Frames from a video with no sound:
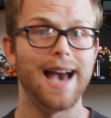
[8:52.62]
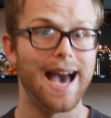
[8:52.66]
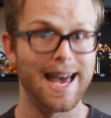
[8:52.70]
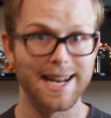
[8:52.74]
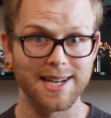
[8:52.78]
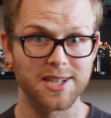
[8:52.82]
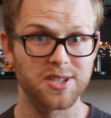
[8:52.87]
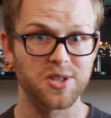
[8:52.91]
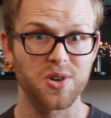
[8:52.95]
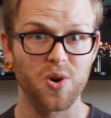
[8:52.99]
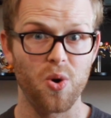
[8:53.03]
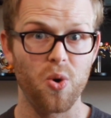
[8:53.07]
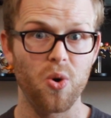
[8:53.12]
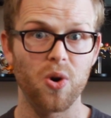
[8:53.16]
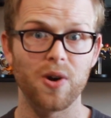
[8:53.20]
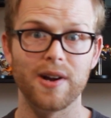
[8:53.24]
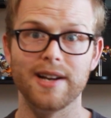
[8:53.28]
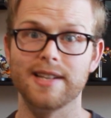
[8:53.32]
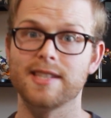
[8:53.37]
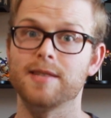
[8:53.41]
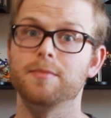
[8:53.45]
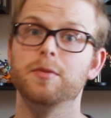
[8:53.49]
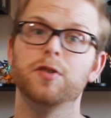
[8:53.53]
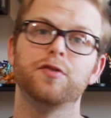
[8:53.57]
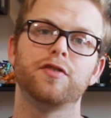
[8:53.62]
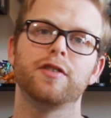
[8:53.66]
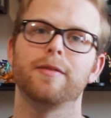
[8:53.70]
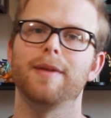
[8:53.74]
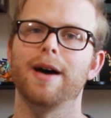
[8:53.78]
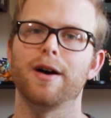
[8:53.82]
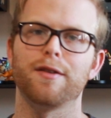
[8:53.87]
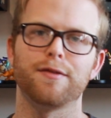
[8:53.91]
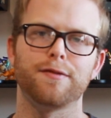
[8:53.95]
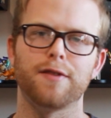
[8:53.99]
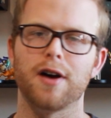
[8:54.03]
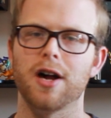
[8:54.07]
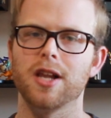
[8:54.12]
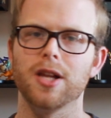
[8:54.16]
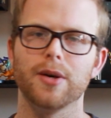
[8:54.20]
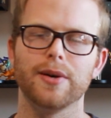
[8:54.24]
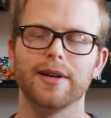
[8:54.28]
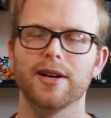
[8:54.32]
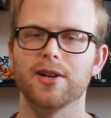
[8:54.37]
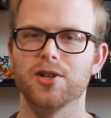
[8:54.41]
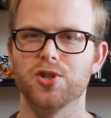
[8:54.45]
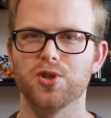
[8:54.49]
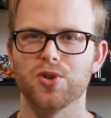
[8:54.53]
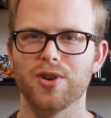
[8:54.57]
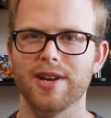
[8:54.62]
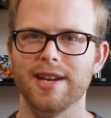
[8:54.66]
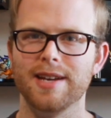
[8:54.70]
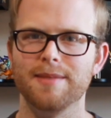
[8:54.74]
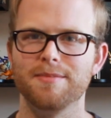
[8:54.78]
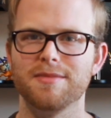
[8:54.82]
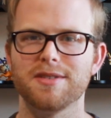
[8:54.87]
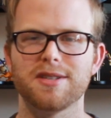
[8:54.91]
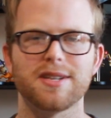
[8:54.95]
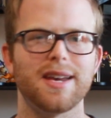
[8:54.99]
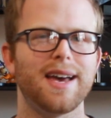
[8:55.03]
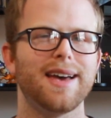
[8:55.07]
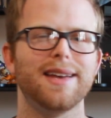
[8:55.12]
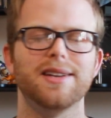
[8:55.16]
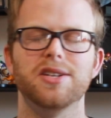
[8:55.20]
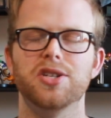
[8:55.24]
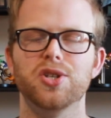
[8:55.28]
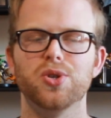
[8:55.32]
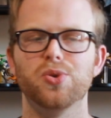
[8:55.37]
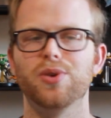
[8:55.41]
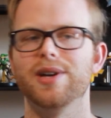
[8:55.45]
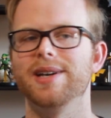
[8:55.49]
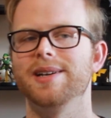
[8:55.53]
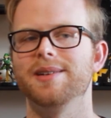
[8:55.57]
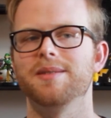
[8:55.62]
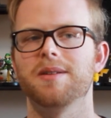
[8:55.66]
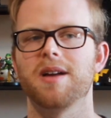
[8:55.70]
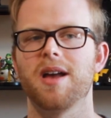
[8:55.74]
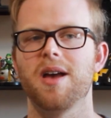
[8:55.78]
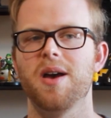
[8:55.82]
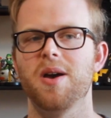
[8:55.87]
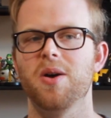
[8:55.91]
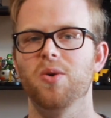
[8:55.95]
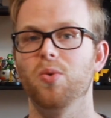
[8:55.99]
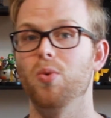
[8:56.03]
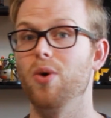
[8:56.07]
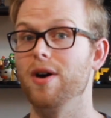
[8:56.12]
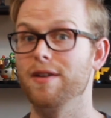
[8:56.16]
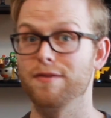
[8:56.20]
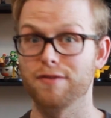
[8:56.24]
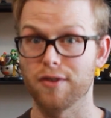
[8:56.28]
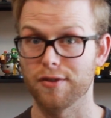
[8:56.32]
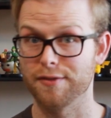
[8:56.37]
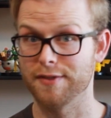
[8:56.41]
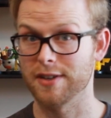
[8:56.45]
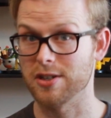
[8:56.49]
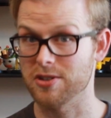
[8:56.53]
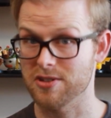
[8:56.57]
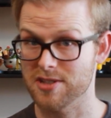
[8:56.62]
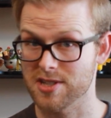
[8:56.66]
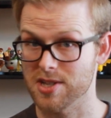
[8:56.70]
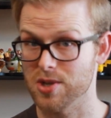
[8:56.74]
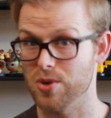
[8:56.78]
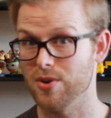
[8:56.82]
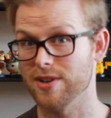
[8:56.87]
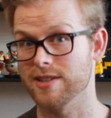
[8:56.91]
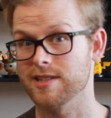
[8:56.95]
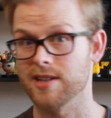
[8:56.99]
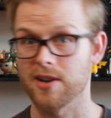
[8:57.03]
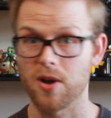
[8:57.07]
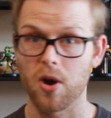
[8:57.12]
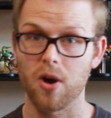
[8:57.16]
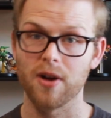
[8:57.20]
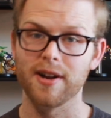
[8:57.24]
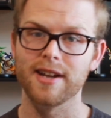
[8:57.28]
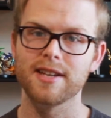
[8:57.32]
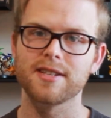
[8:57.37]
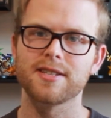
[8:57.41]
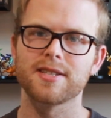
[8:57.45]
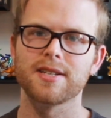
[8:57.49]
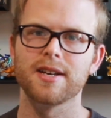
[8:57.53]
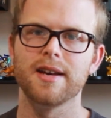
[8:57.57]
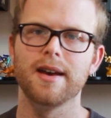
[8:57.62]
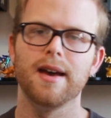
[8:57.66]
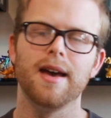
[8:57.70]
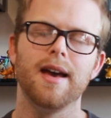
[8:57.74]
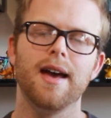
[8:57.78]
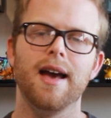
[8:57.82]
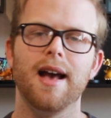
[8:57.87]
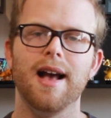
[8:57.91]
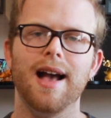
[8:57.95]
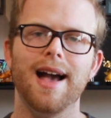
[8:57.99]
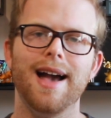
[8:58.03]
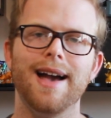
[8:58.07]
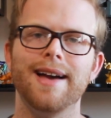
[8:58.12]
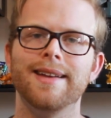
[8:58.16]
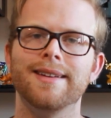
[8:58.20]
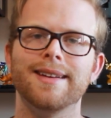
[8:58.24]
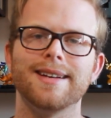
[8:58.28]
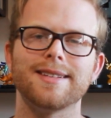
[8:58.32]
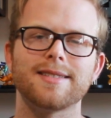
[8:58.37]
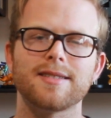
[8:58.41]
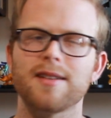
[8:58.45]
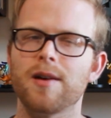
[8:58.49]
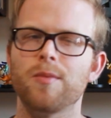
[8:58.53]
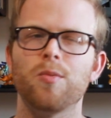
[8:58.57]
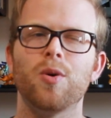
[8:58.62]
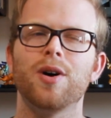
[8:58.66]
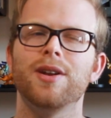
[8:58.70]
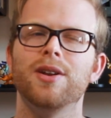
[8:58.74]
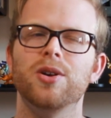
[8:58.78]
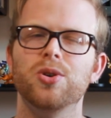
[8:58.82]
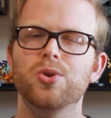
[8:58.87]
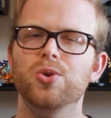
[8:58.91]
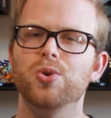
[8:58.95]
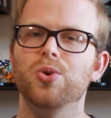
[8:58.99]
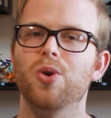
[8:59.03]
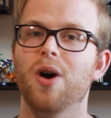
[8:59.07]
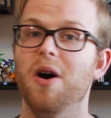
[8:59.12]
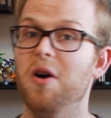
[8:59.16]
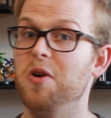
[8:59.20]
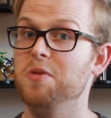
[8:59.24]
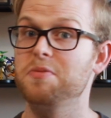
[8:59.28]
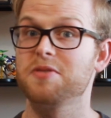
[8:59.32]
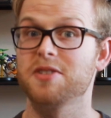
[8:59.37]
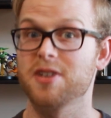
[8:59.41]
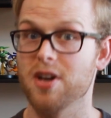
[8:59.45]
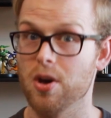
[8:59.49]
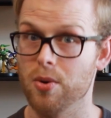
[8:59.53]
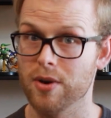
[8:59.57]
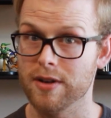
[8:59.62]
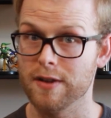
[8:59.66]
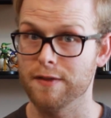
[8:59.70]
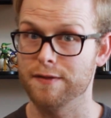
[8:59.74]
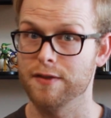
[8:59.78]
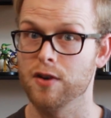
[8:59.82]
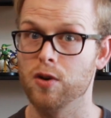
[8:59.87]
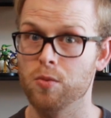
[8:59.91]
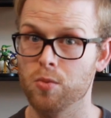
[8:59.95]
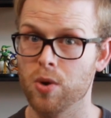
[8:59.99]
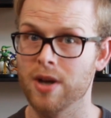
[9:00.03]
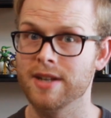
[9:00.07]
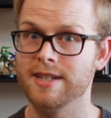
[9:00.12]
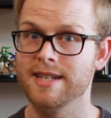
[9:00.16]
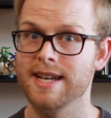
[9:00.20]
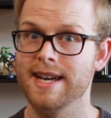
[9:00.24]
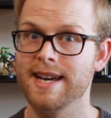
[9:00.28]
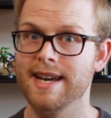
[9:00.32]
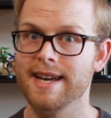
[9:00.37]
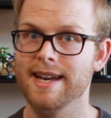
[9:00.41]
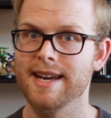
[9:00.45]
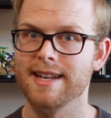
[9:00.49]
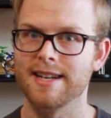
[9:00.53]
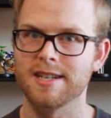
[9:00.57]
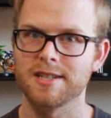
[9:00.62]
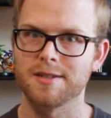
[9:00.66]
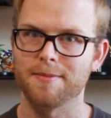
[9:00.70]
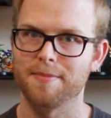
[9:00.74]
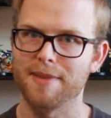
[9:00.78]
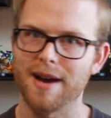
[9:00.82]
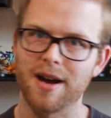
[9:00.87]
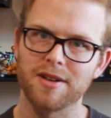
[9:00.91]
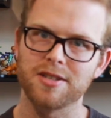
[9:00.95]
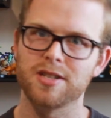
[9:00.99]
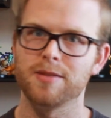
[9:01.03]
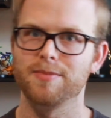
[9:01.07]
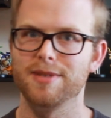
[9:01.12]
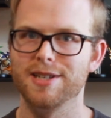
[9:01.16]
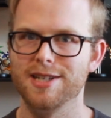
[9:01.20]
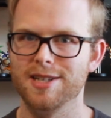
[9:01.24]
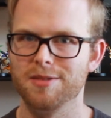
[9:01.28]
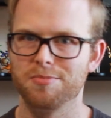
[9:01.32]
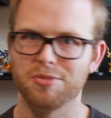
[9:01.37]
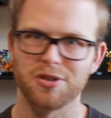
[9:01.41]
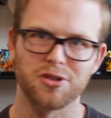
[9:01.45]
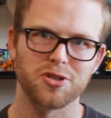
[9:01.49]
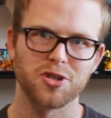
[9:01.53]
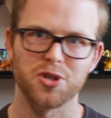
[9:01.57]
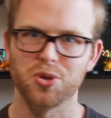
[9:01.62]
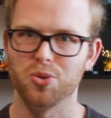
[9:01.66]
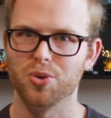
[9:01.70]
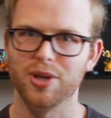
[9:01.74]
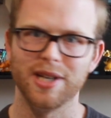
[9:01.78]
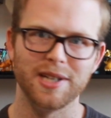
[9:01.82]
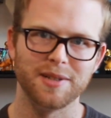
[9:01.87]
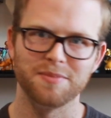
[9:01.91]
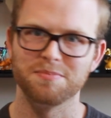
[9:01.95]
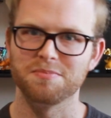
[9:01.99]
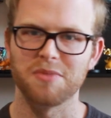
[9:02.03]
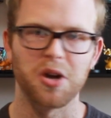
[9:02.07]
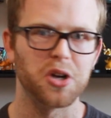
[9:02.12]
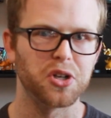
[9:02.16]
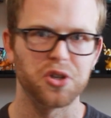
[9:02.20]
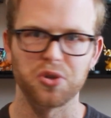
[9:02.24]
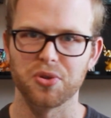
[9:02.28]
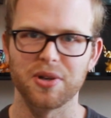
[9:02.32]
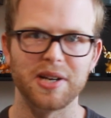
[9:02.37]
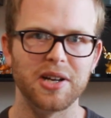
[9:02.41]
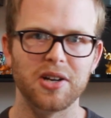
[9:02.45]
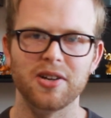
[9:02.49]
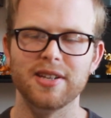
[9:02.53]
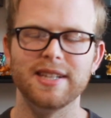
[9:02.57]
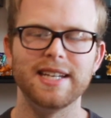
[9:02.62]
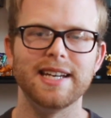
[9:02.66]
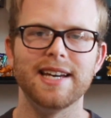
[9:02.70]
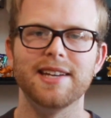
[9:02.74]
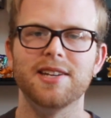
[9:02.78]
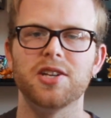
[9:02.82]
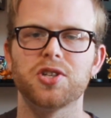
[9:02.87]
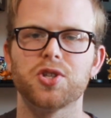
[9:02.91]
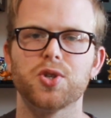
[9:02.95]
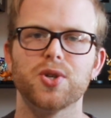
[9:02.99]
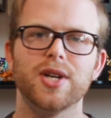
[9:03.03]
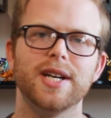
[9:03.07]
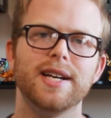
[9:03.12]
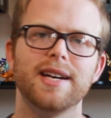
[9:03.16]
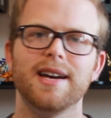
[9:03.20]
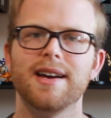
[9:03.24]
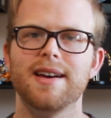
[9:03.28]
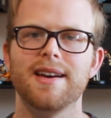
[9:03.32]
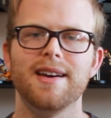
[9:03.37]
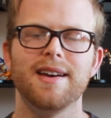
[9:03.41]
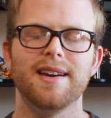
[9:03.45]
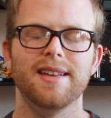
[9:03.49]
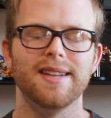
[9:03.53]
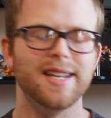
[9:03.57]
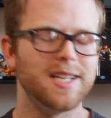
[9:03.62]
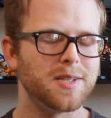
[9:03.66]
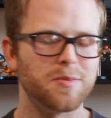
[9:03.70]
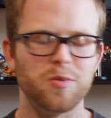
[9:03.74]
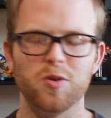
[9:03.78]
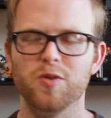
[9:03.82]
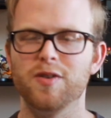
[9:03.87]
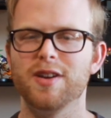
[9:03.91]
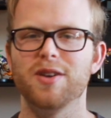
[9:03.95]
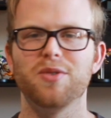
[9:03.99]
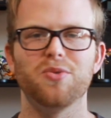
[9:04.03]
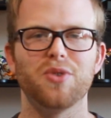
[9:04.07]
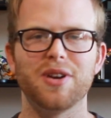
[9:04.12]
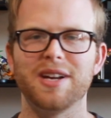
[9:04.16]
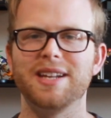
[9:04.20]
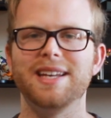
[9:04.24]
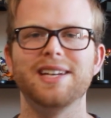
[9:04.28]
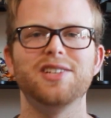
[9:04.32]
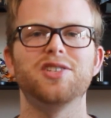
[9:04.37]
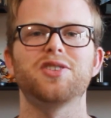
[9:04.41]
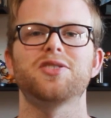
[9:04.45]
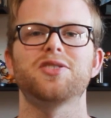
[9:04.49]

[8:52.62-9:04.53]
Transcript: At its core, it's a movie about following your dreams and doing what fulfills you as an artist. And as someone who hopes to go into film one day and is about to be pursuing a career in the industry, this movie really